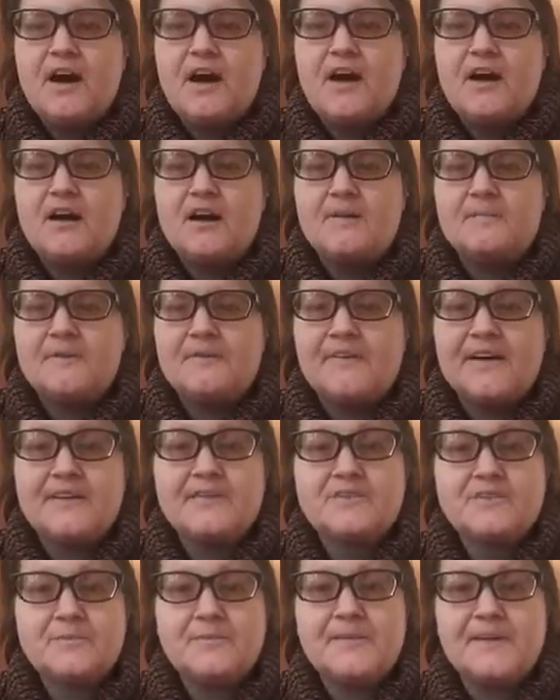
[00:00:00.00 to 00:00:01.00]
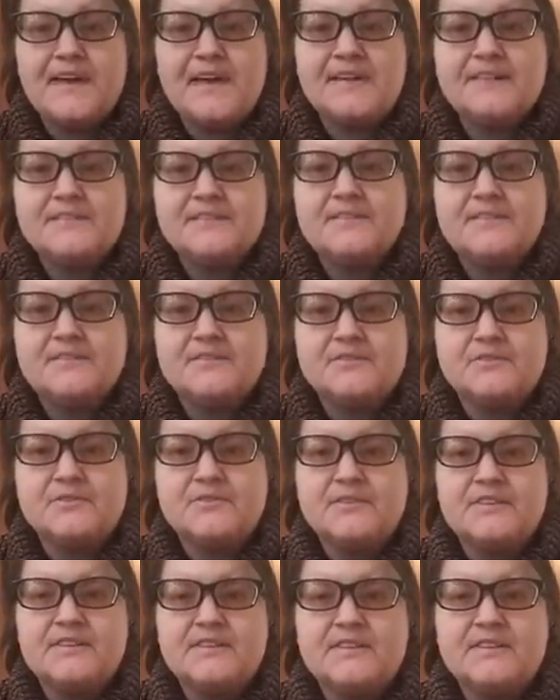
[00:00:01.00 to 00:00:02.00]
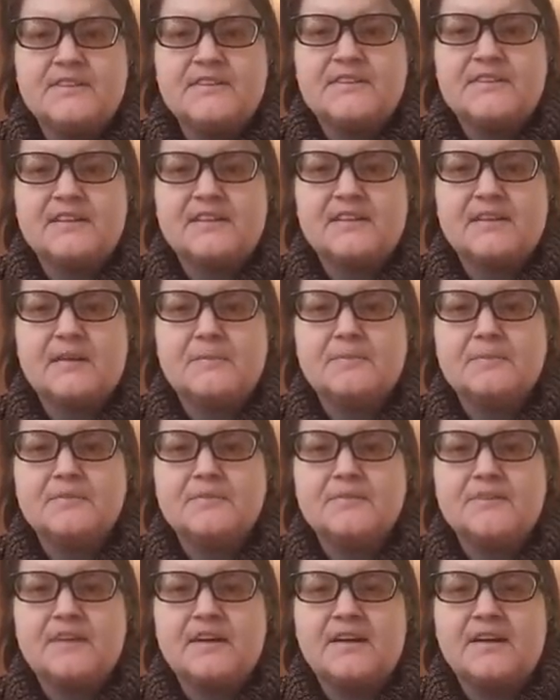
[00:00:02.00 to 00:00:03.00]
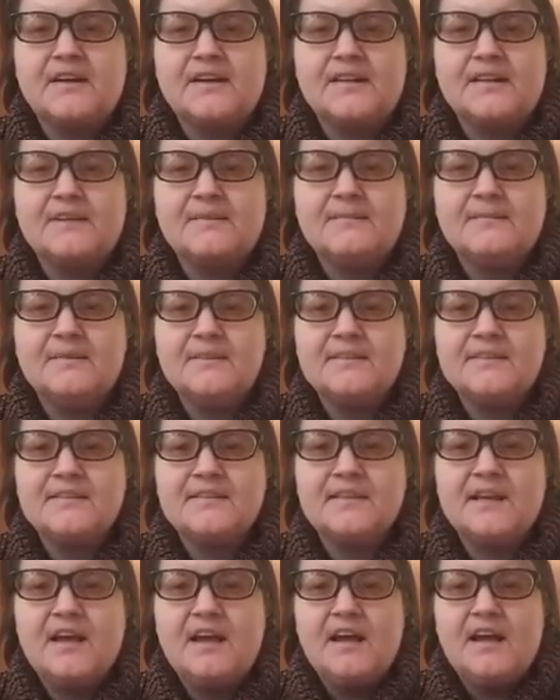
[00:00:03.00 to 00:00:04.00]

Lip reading: I've actually been asked to do this a couple times,